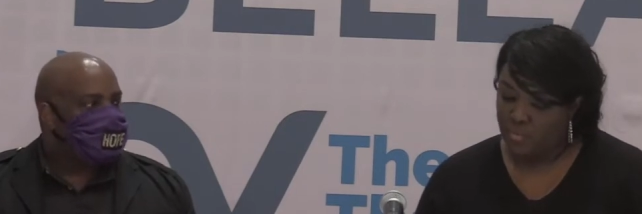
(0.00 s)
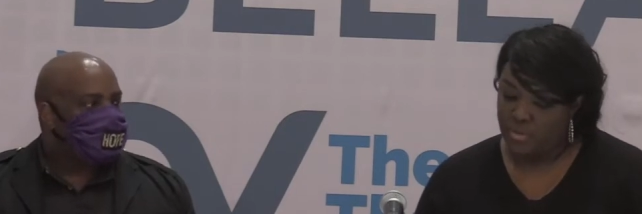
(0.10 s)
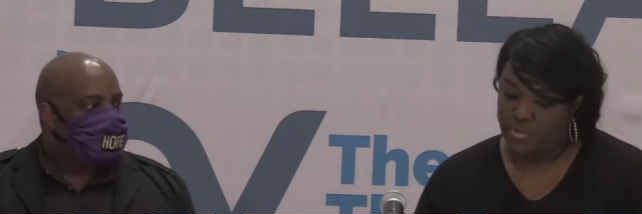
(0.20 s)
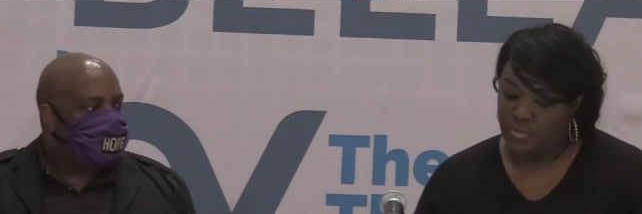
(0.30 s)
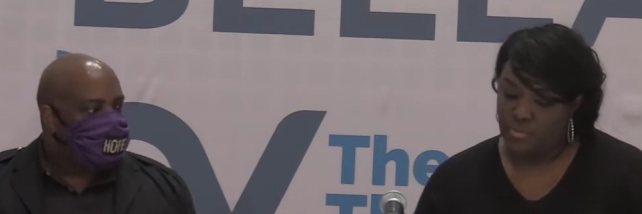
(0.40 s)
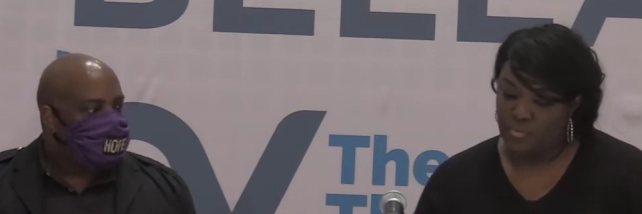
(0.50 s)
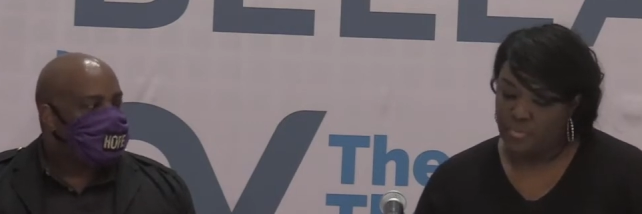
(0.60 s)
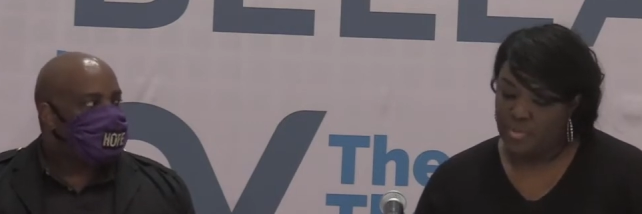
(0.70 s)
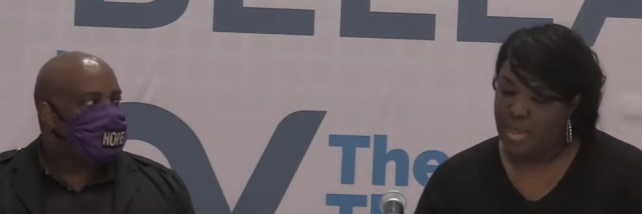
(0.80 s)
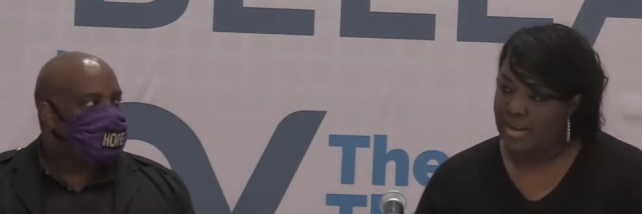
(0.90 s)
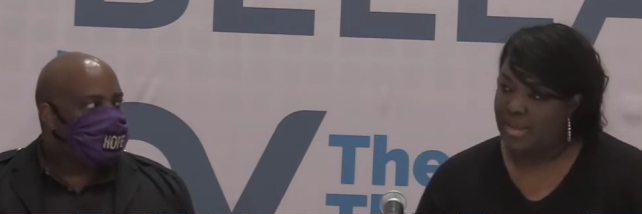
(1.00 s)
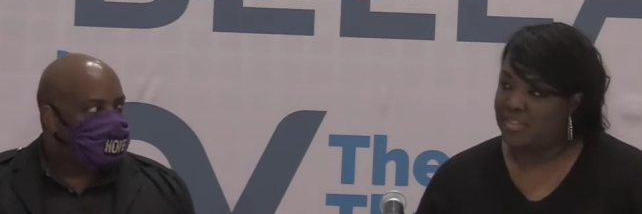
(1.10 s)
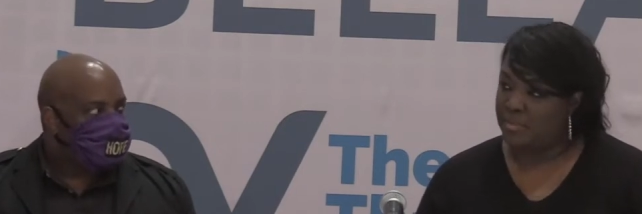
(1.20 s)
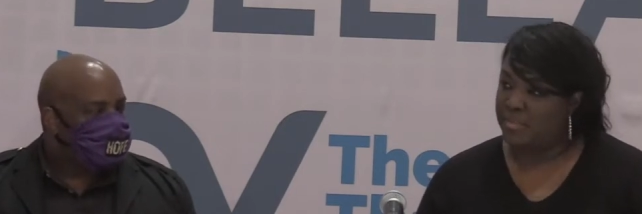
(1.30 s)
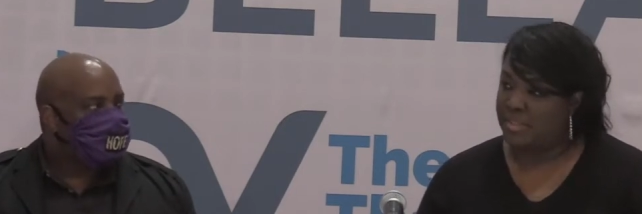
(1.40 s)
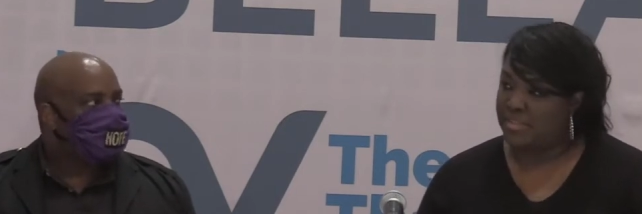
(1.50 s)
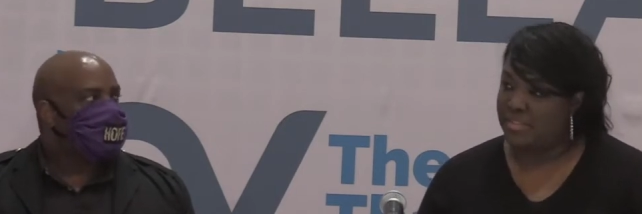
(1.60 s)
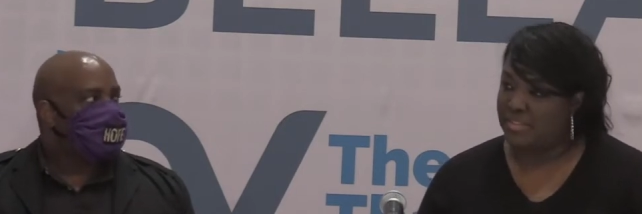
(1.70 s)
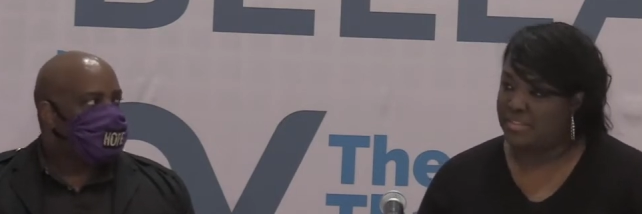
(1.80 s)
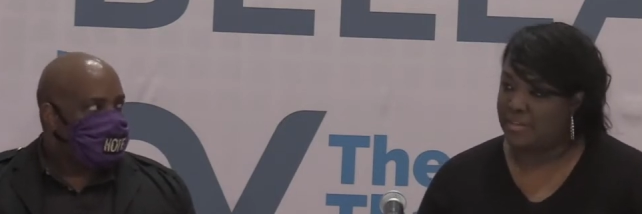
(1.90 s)
Speaker 1: we do kind of has to be
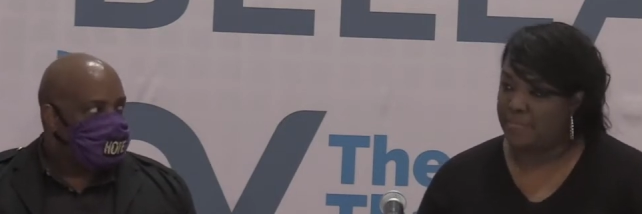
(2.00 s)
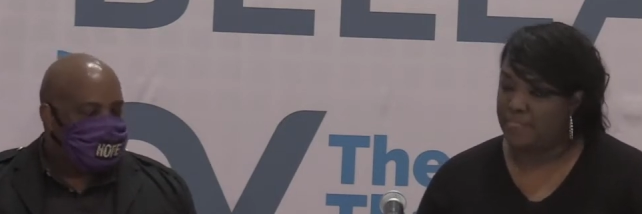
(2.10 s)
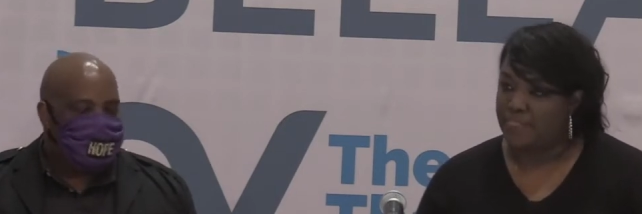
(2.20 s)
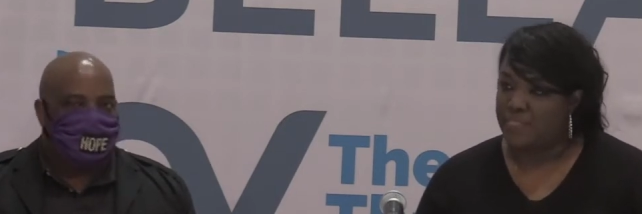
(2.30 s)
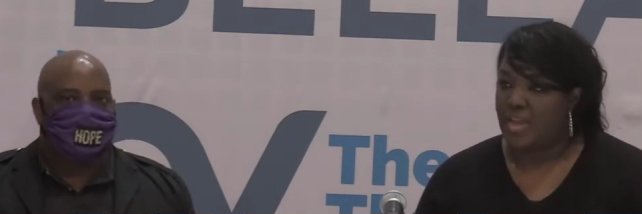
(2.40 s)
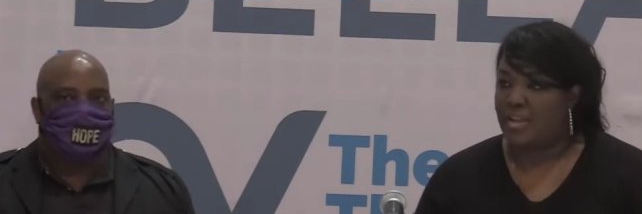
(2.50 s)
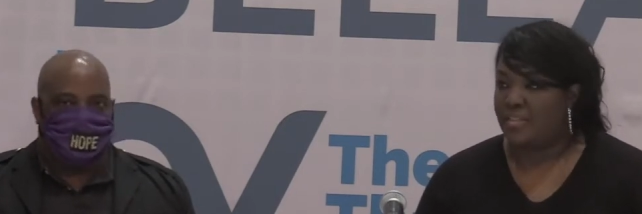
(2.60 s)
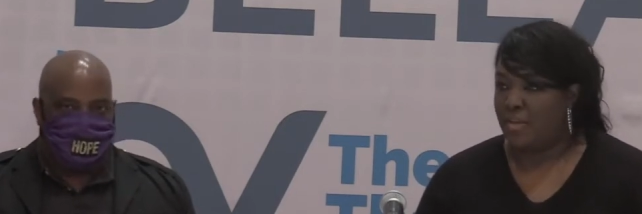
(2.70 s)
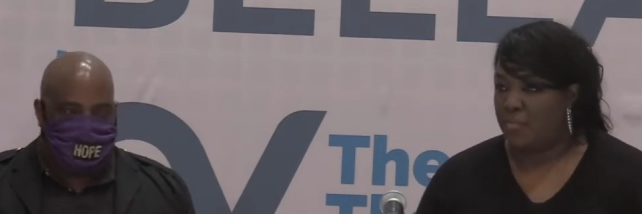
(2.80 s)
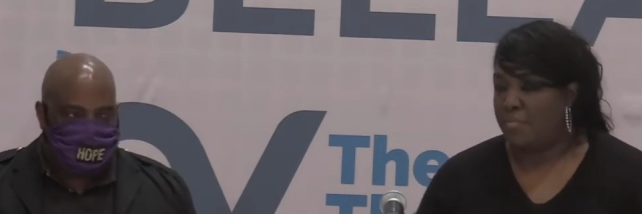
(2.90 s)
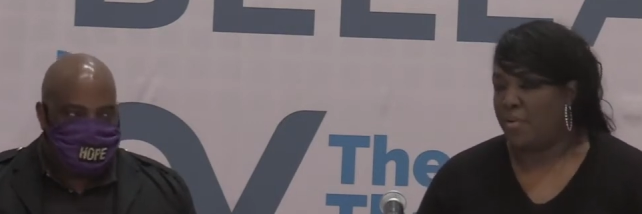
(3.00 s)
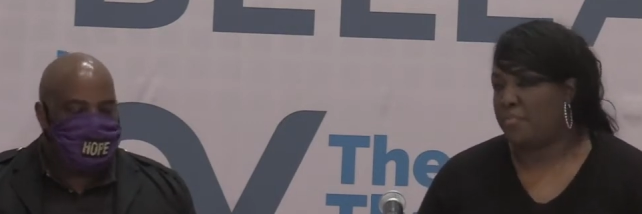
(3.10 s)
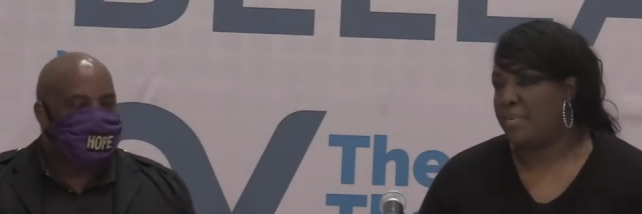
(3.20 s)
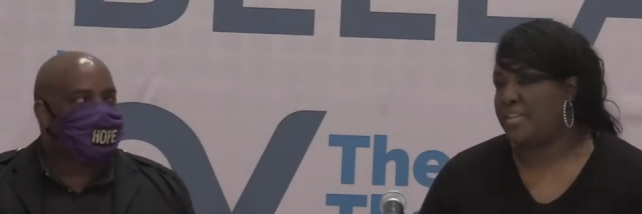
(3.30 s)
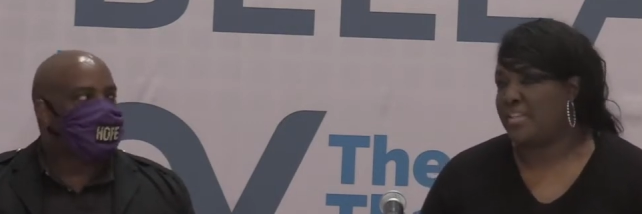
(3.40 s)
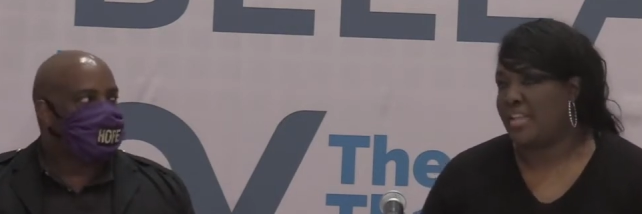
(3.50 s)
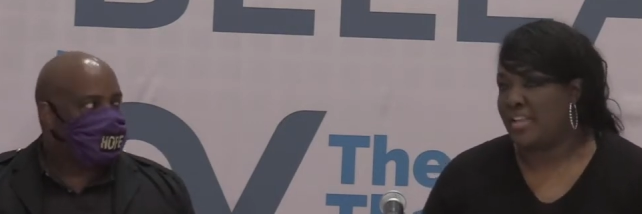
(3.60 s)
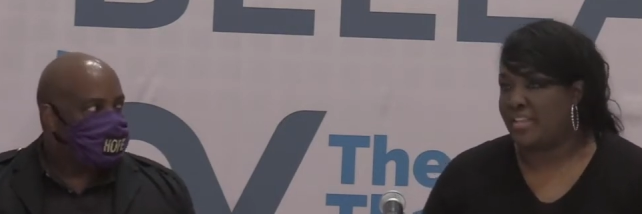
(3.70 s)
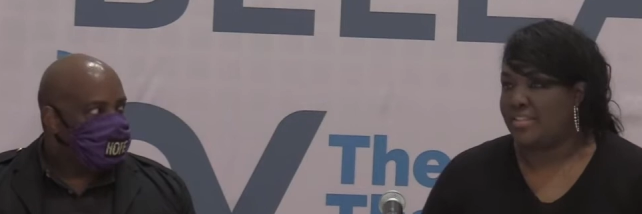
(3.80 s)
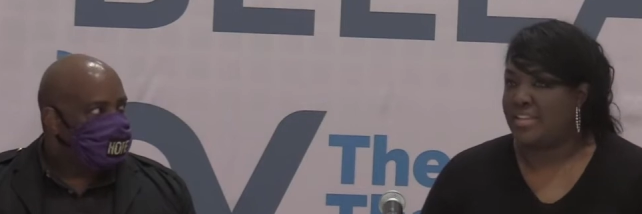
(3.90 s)
consistent. Absolutely. I think we both mentioned that
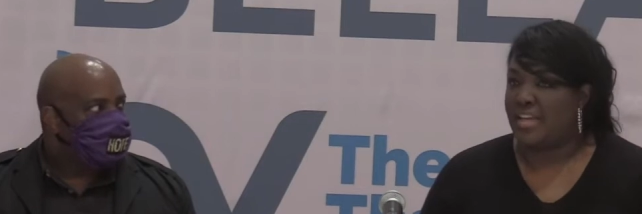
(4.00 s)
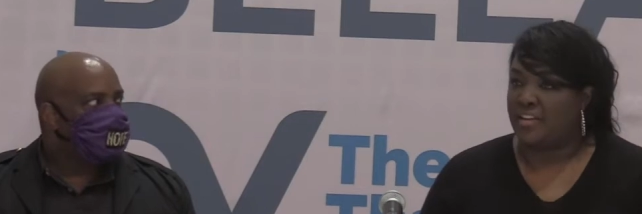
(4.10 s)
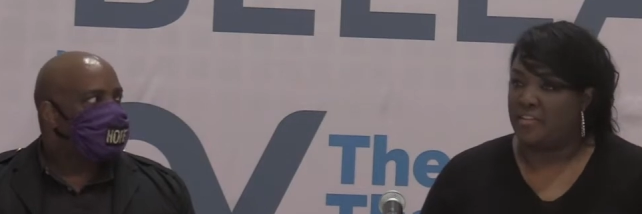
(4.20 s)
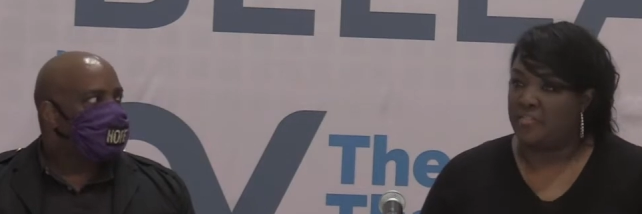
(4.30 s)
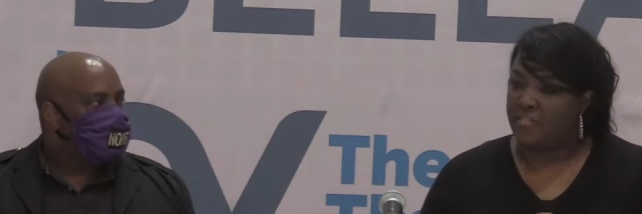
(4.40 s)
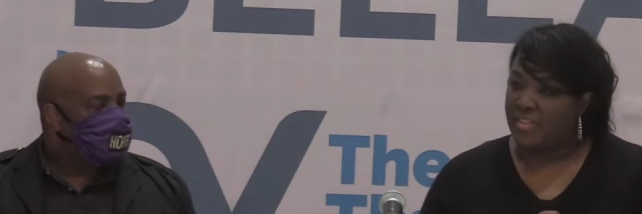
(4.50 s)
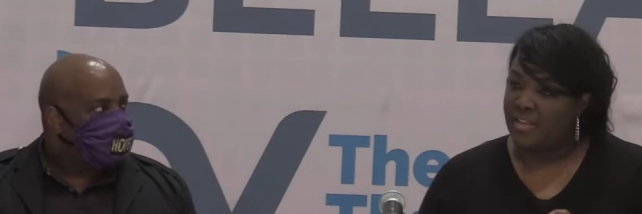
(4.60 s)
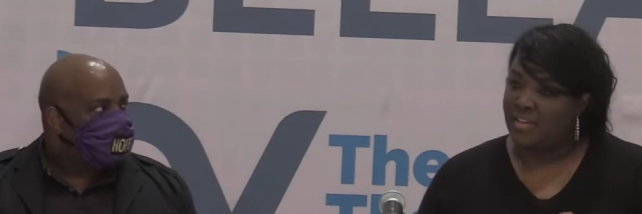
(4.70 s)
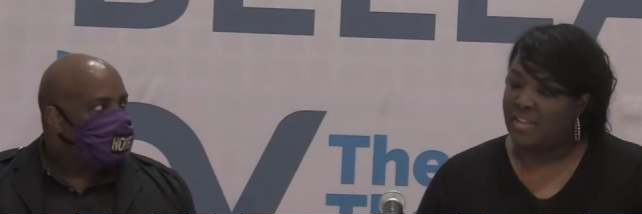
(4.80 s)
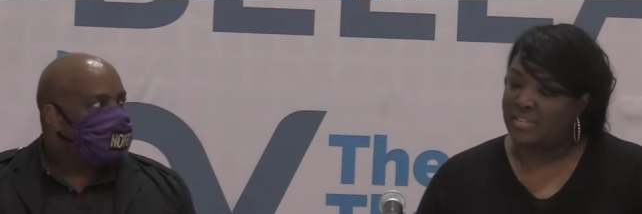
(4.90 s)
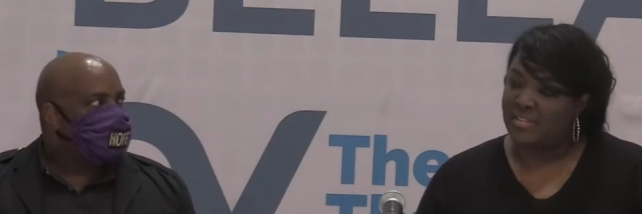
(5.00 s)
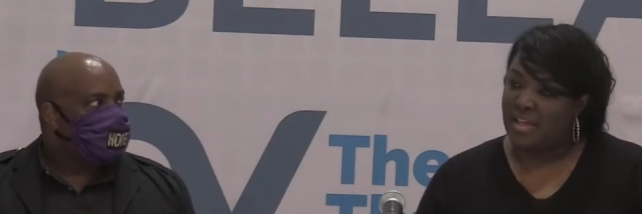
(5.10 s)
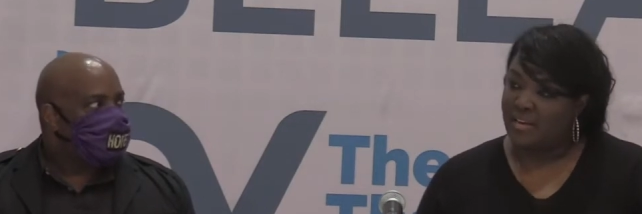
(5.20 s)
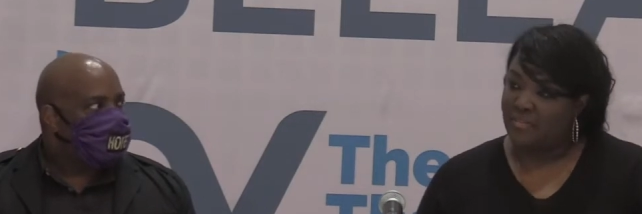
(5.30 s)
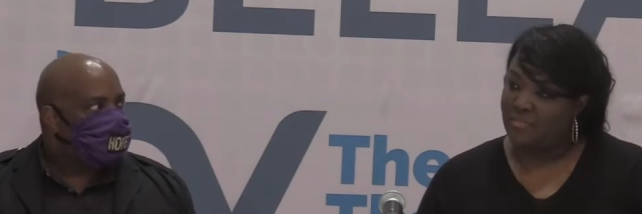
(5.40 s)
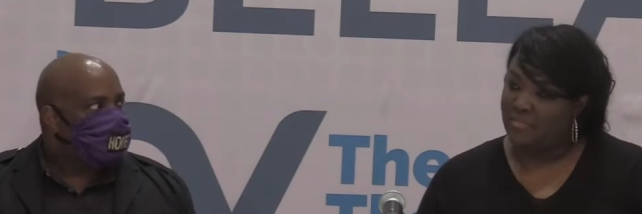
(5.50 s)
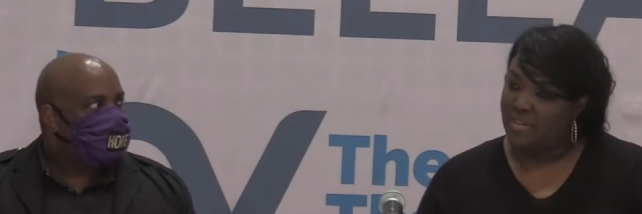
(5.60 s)
in the state of that that's kind of